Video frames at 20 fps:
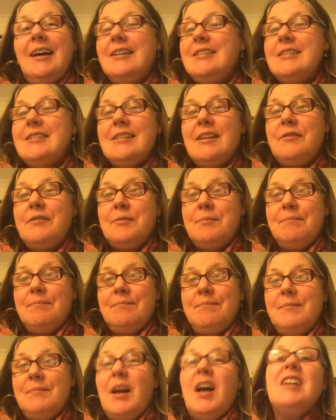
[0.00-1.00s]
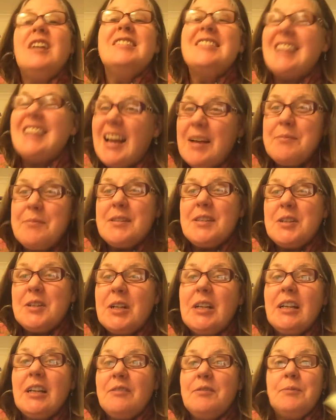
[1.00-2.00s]
I just love them. I just
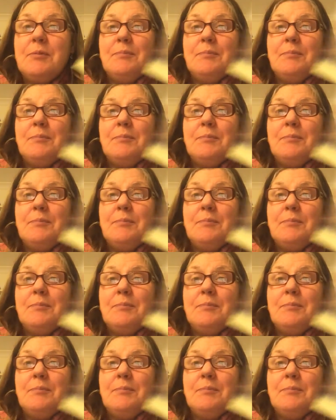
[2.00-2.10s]
absolutely love